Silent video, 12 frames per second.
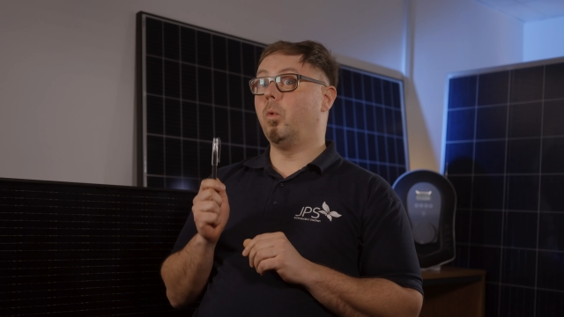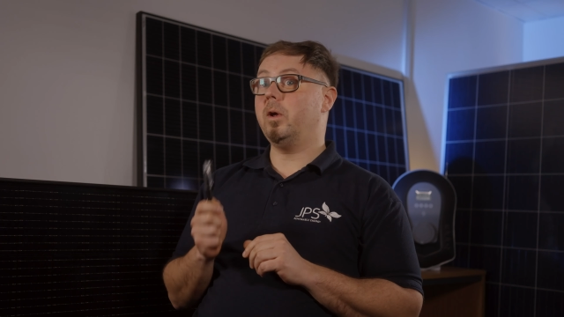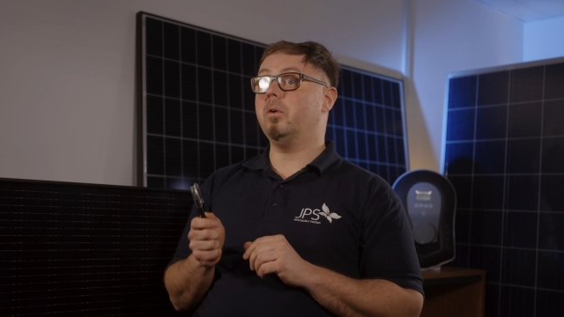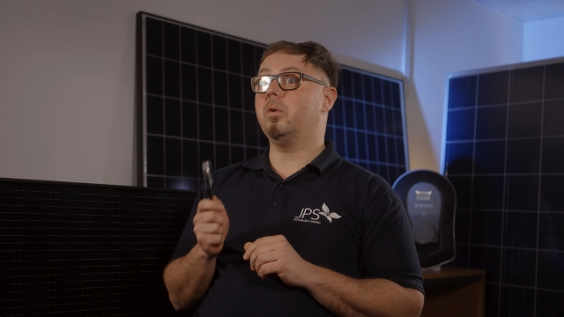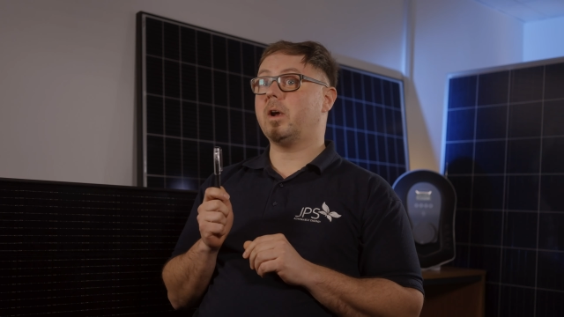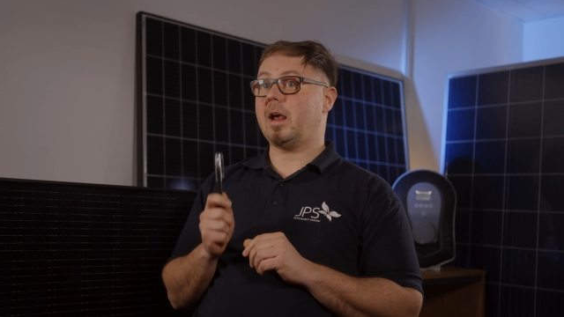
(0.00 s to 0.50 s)

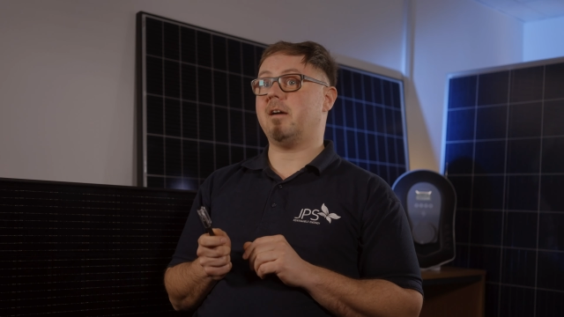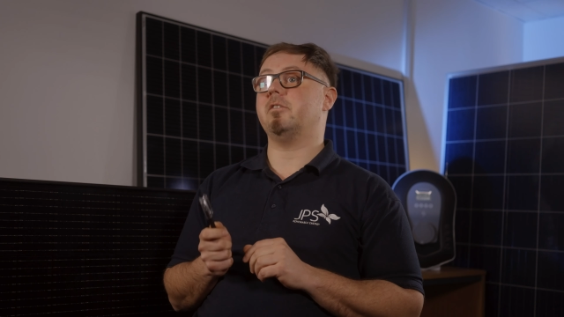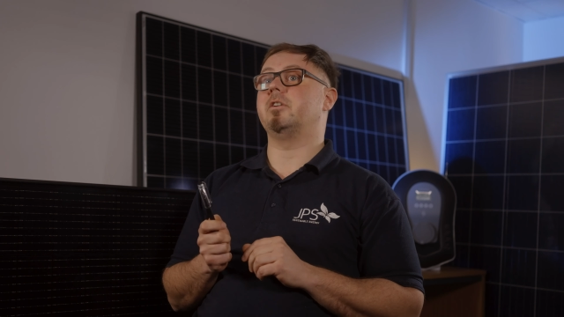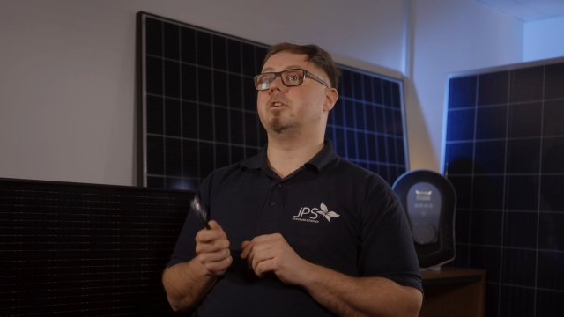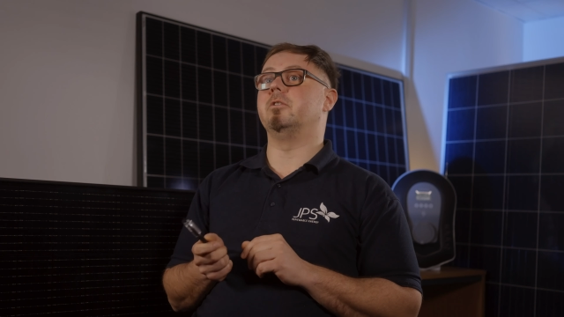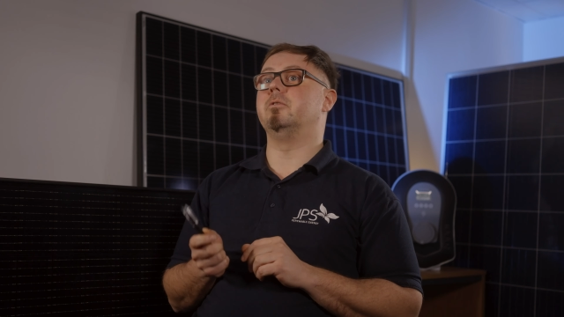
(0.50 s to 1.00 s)
will
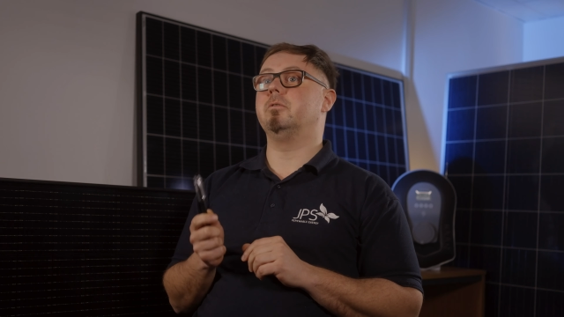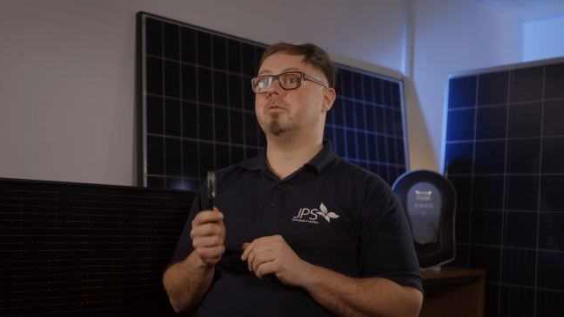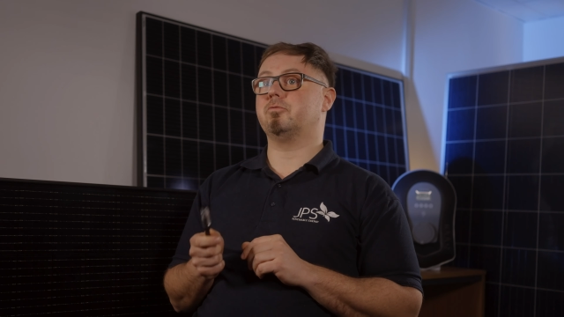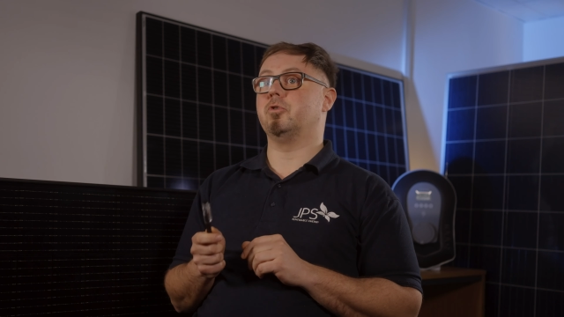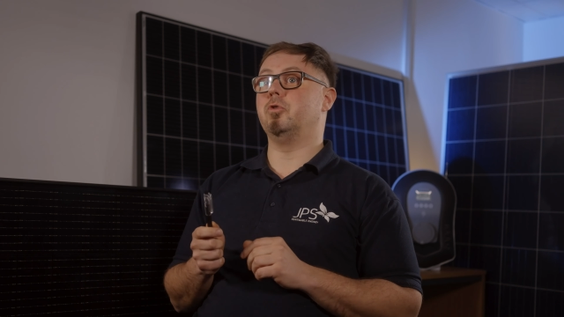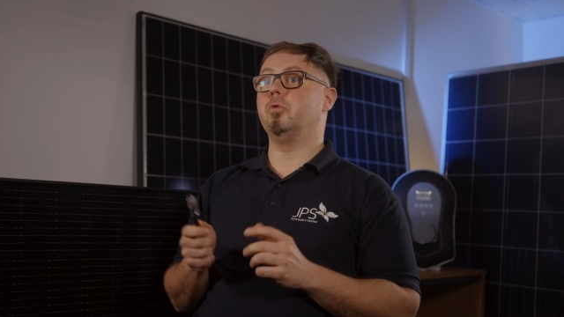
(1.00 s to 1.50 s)
carry you
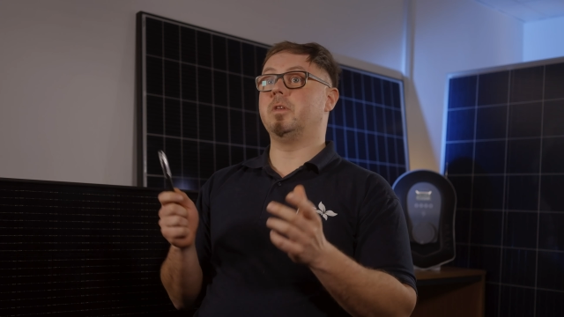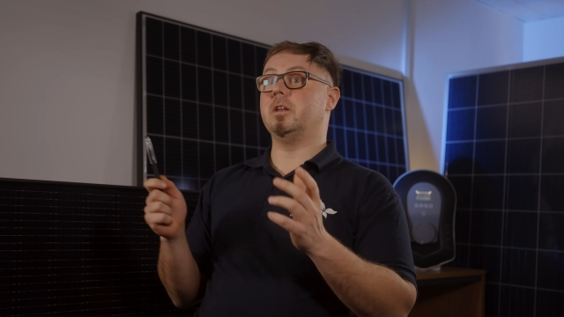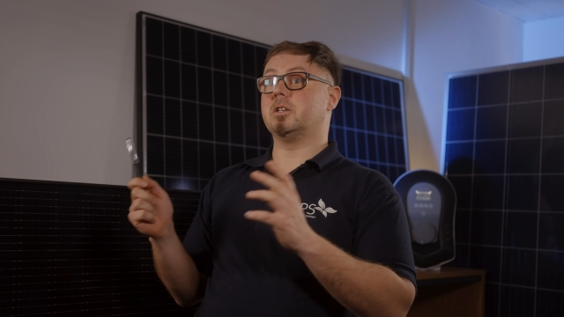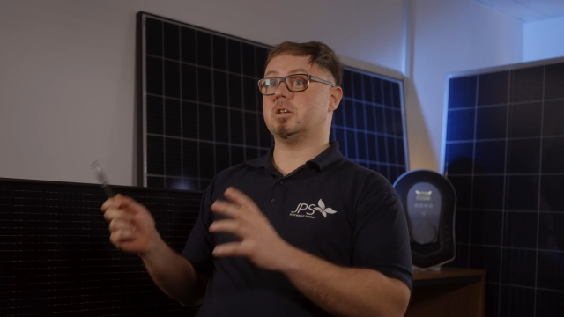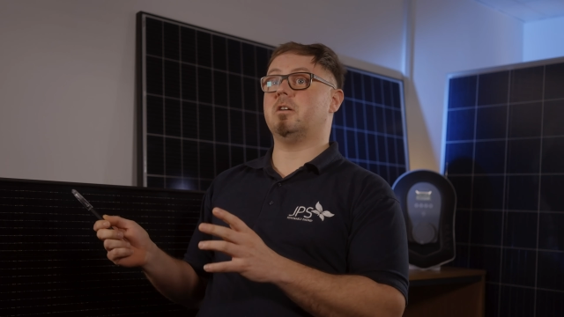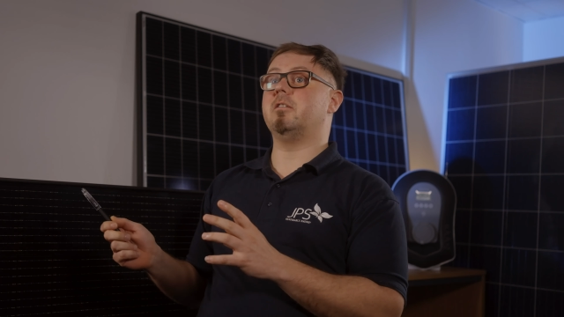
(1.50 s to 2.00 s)
through the
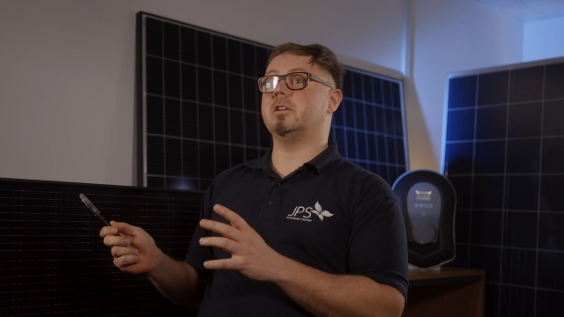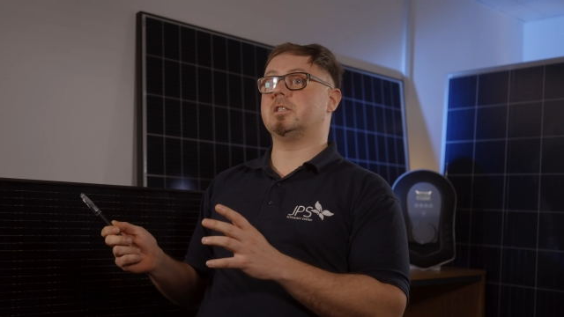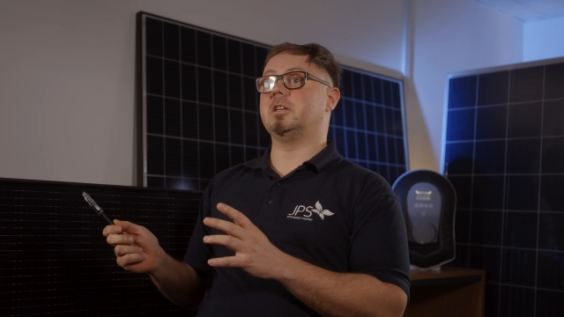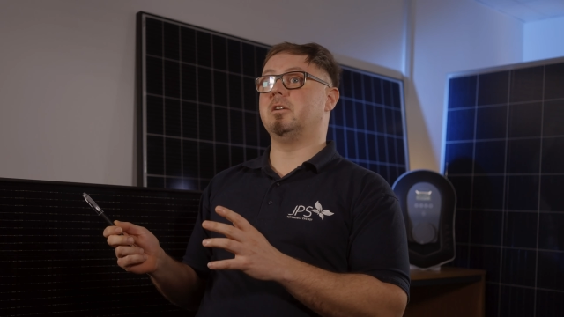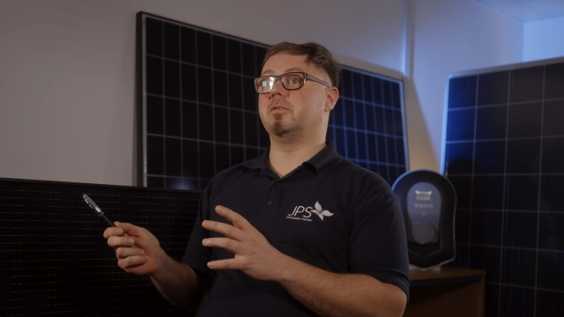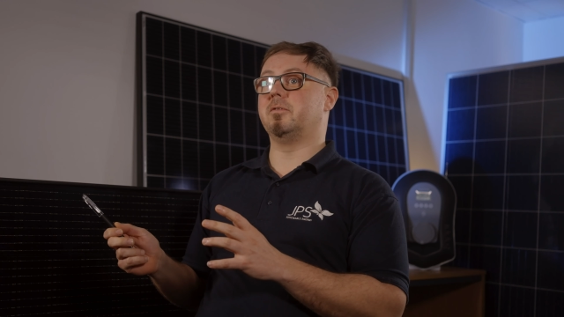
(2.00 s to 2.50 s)

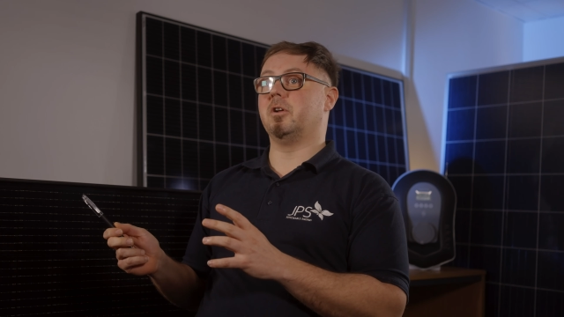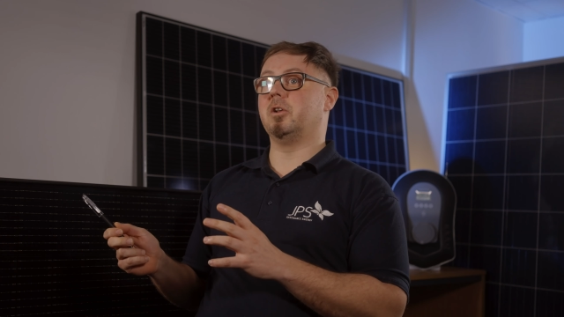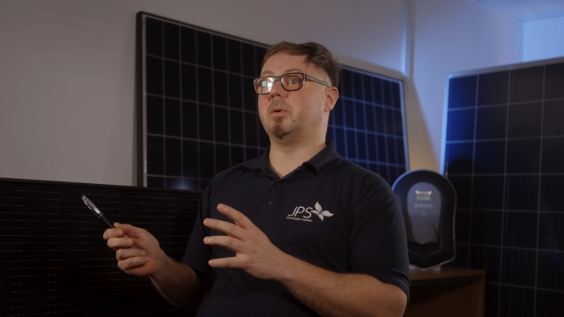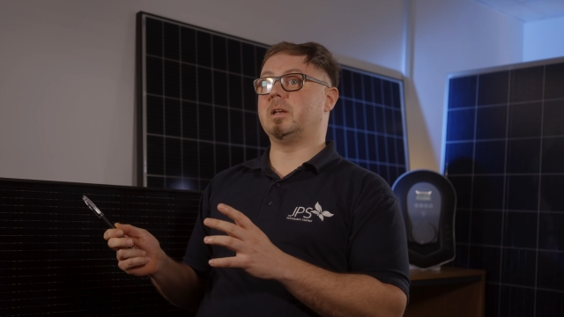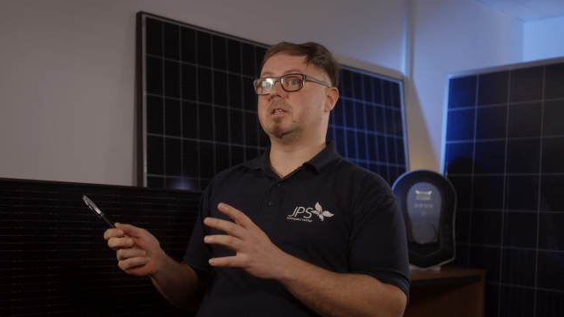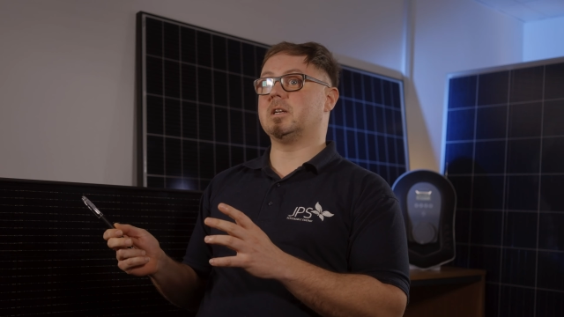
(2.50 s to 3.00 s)
entirety of the
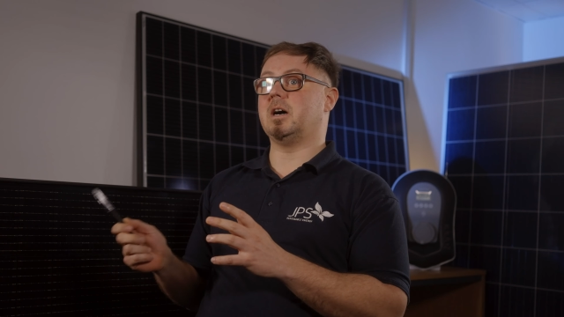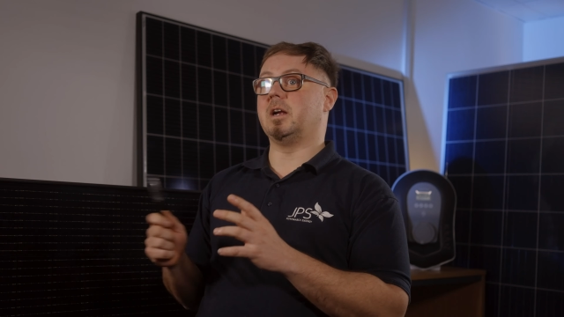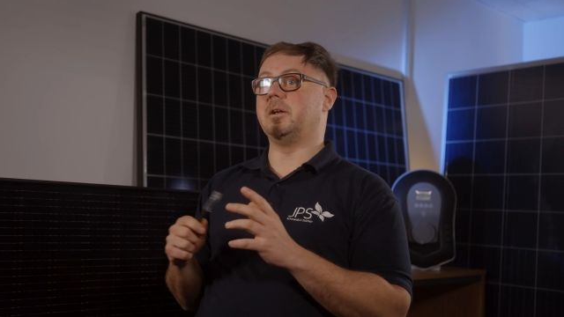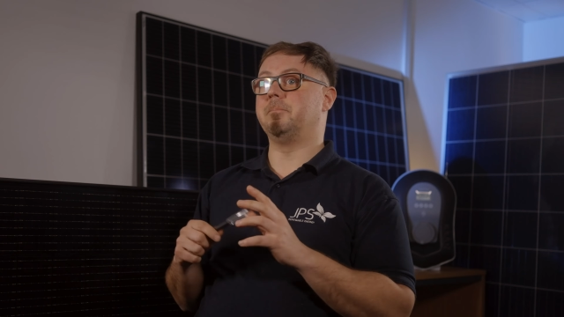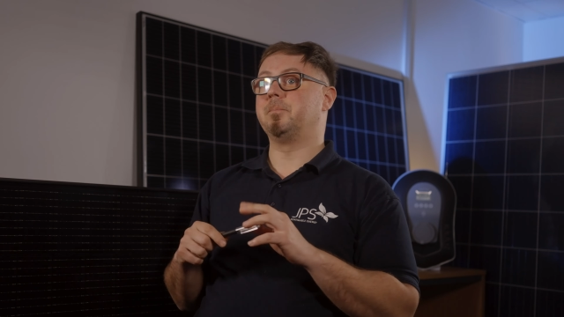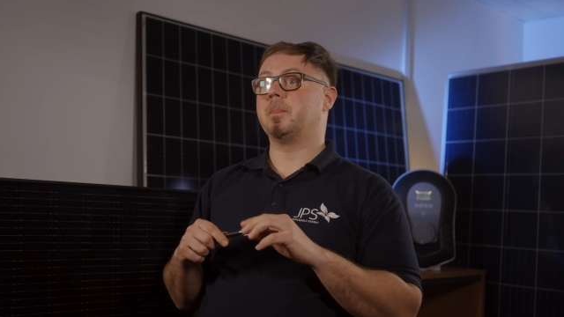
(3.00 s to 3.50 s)
following day.